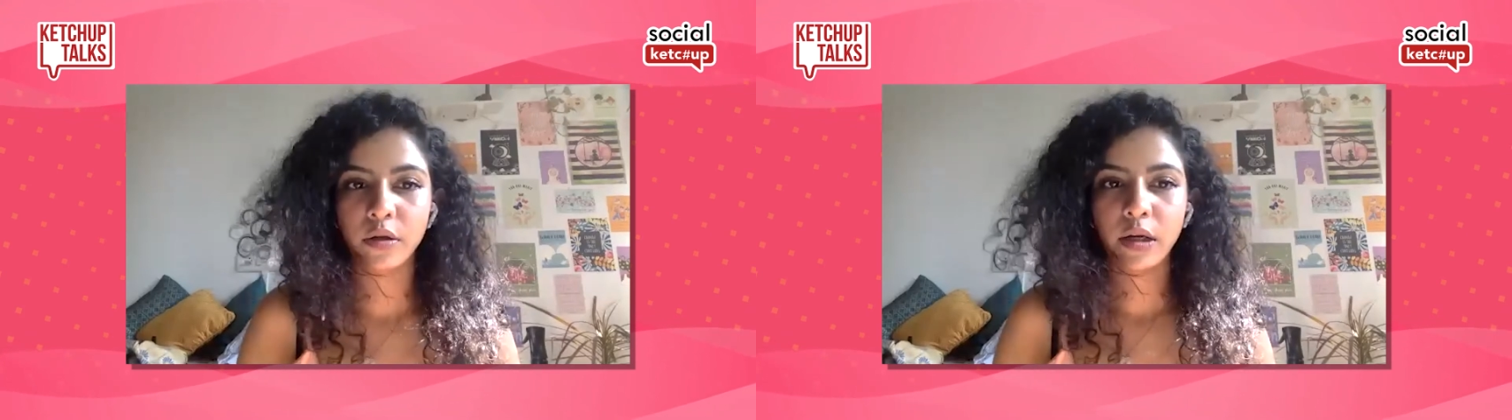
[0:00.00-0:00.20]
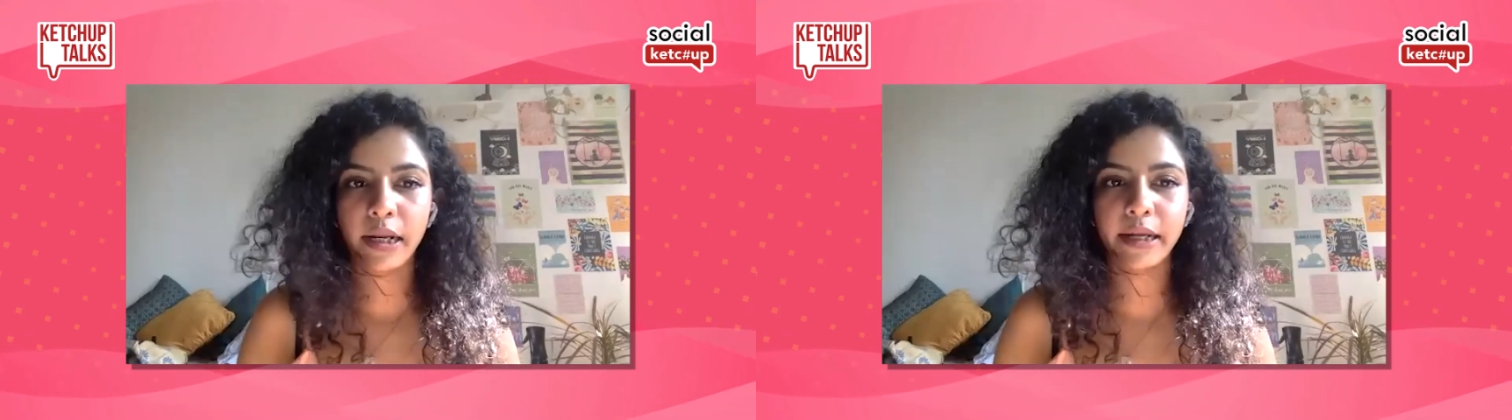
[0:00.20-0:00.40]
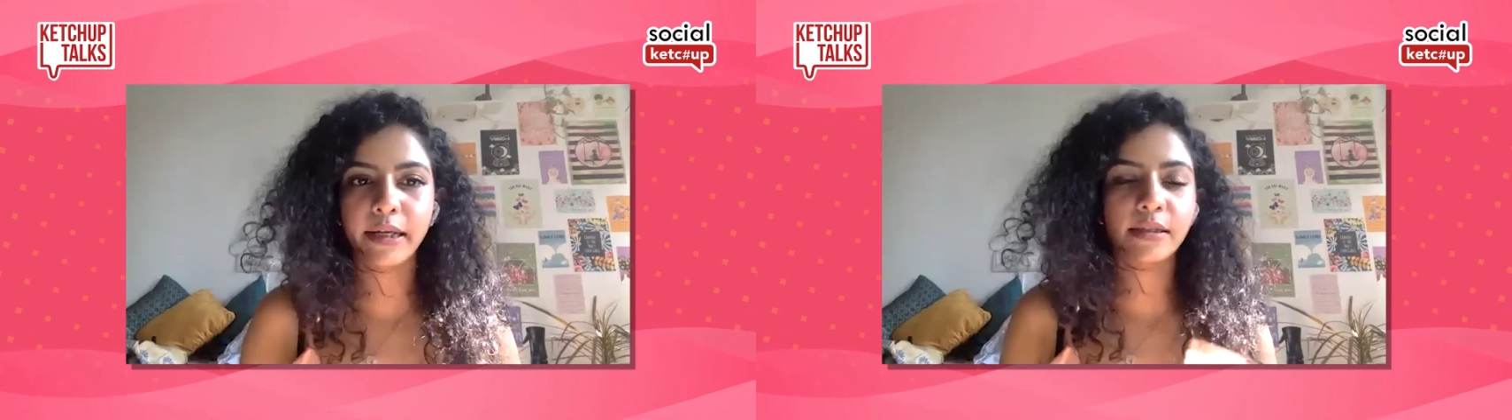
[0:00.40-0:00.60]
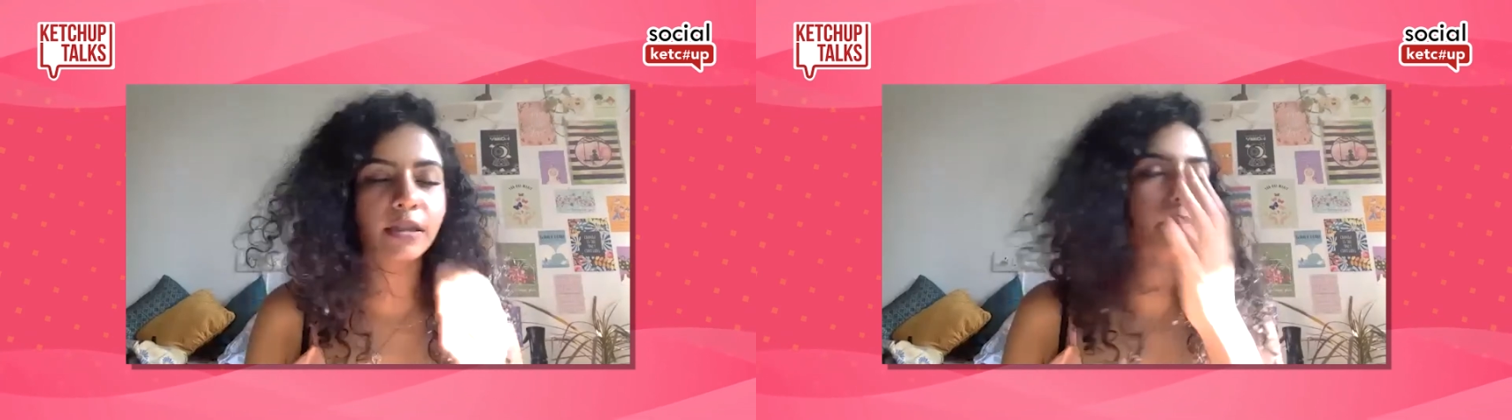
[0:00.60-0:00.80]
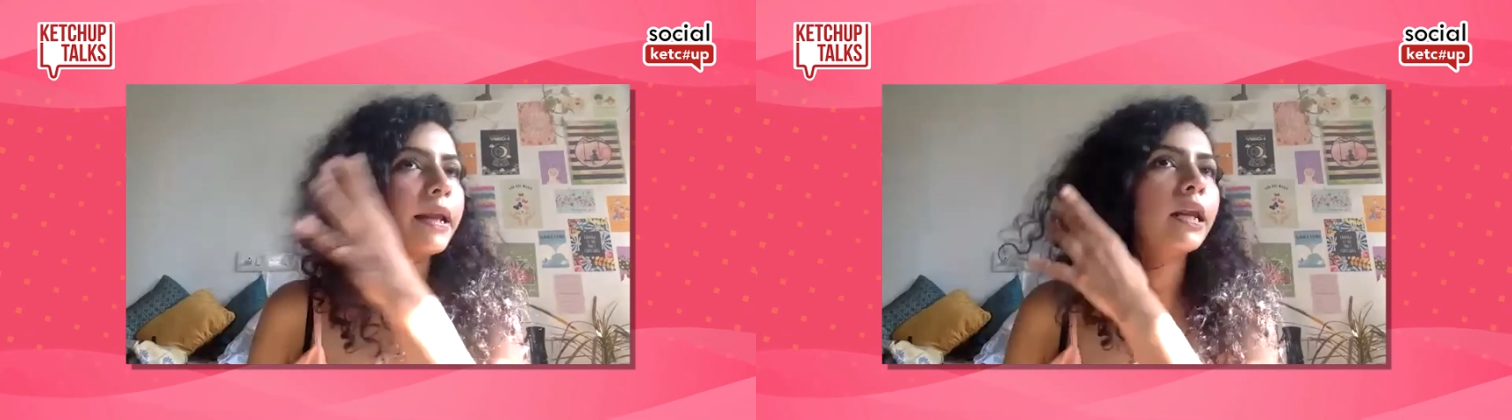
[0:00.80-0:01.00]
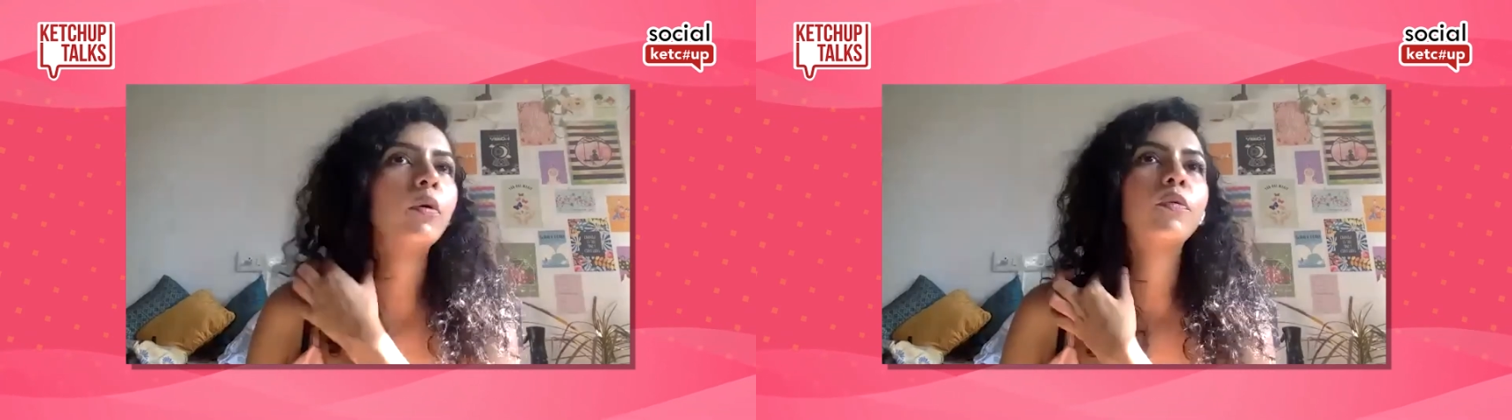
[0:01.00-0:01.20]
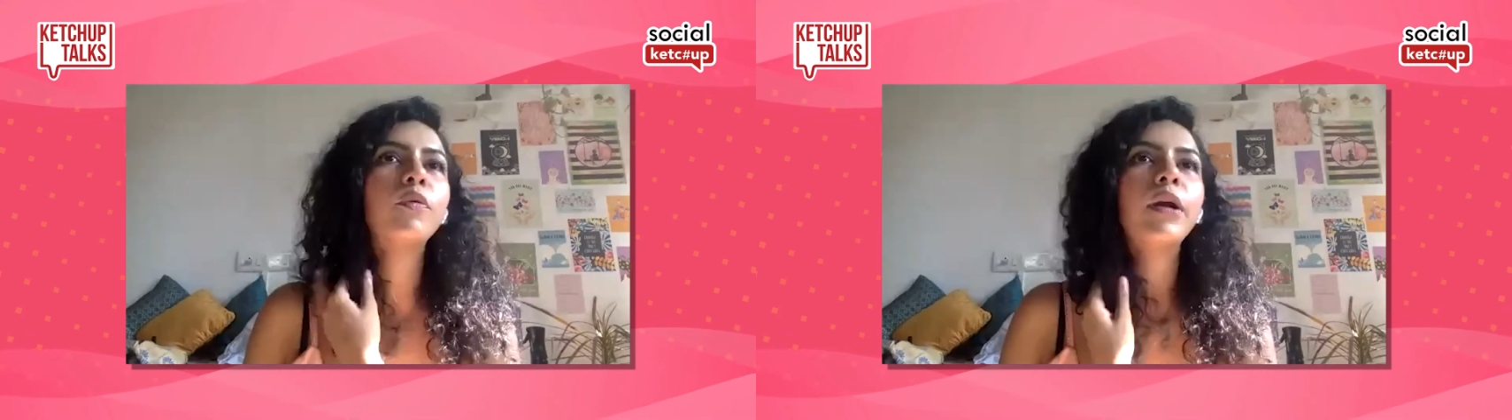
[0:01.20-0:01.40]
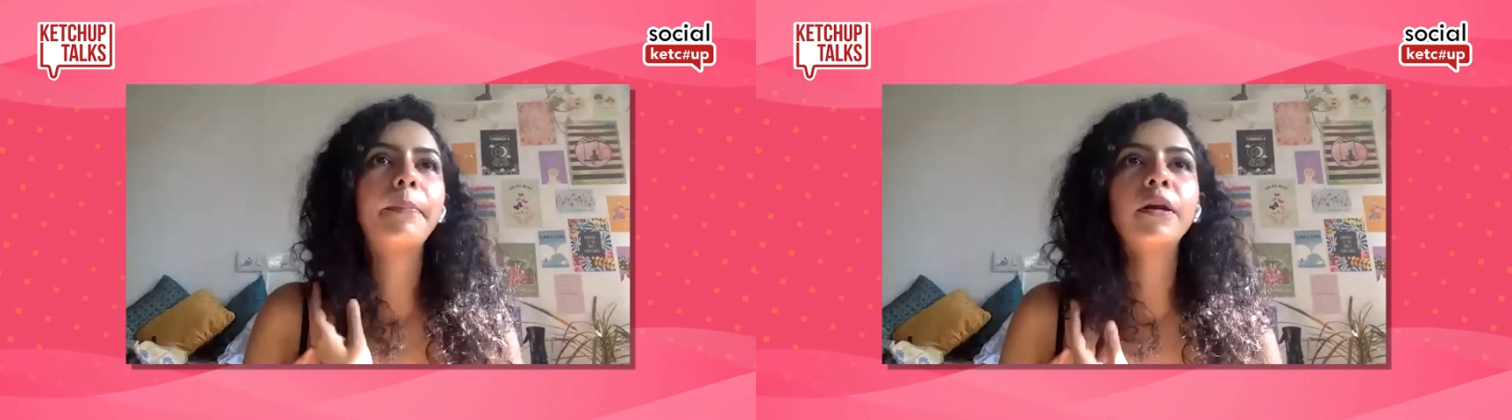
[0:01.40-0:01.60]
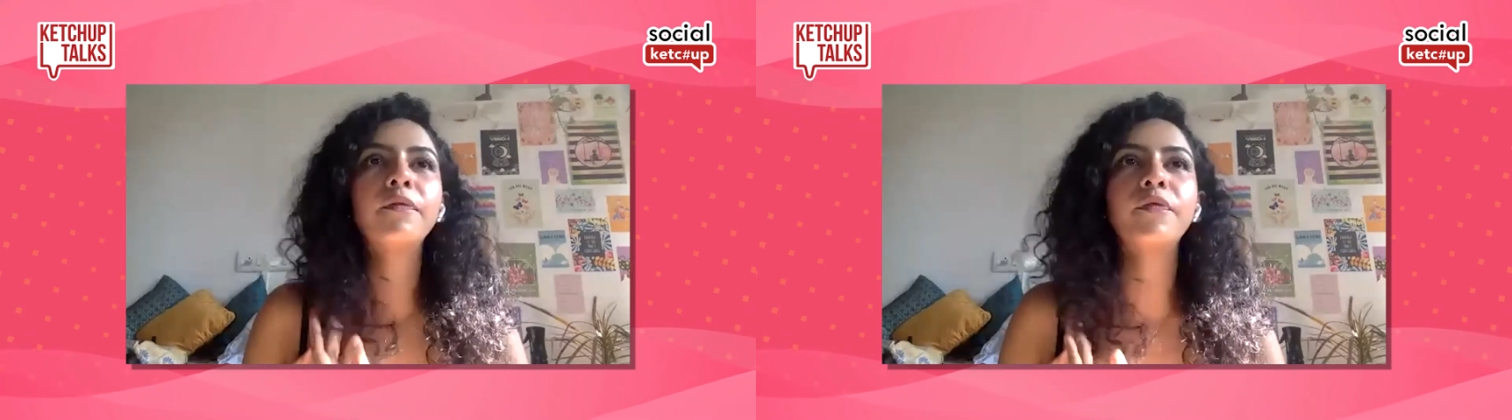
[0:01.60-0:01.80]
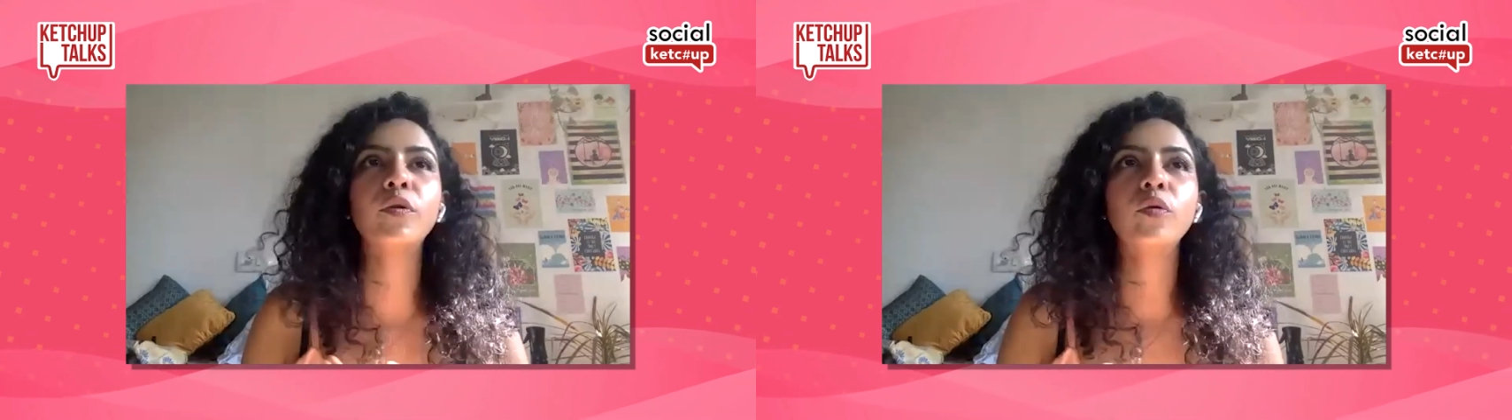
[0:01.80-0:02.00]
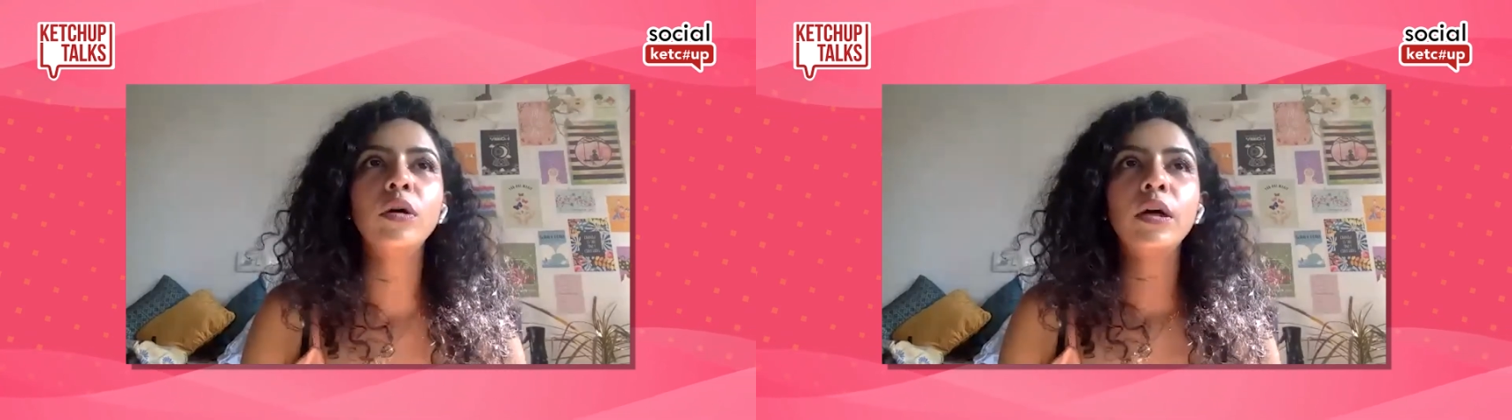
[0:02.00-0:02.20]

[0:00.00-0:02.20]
Like, isse pehle what would happen if you